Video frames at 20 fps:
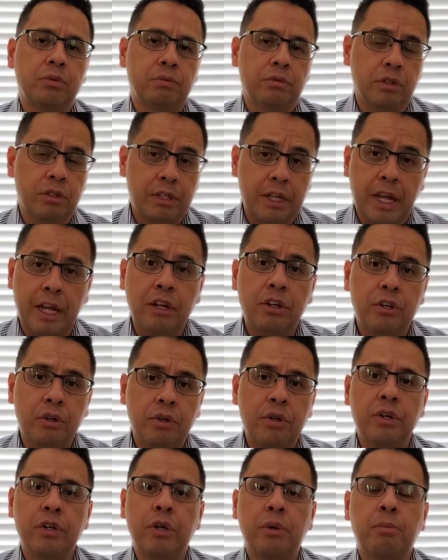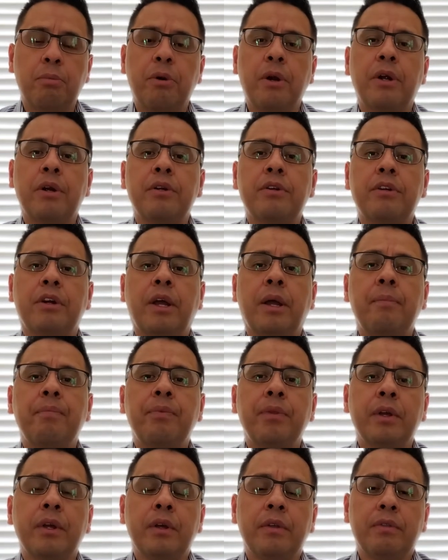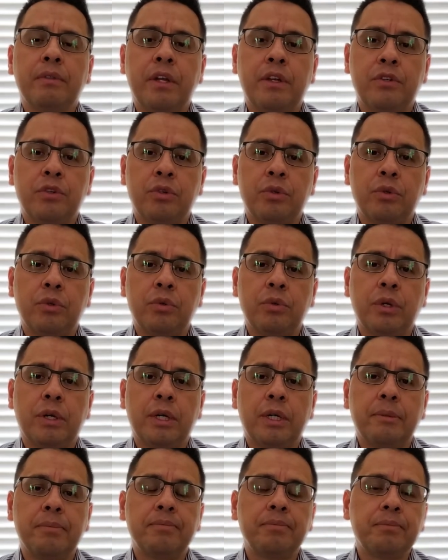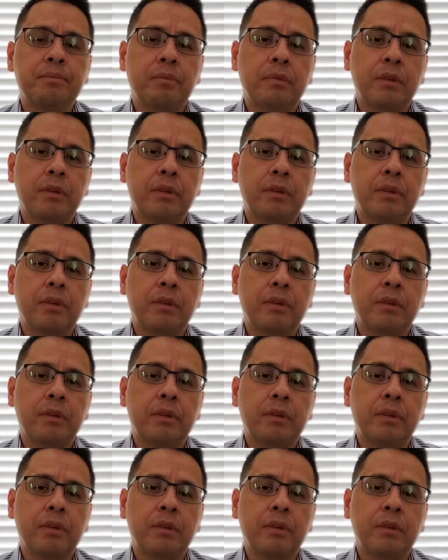today during your prayer time that you um,